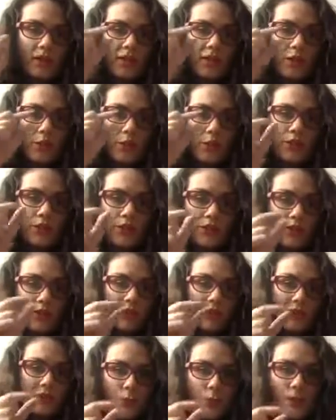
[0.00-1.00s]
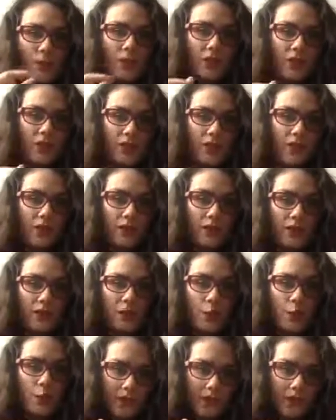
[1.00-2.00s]
we're going to use a different version of
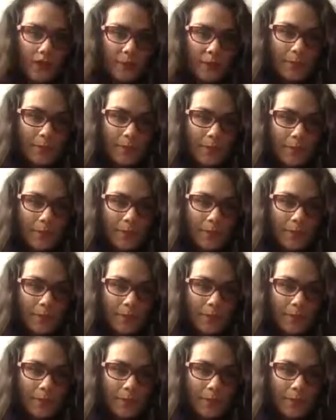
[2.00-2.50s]
this word.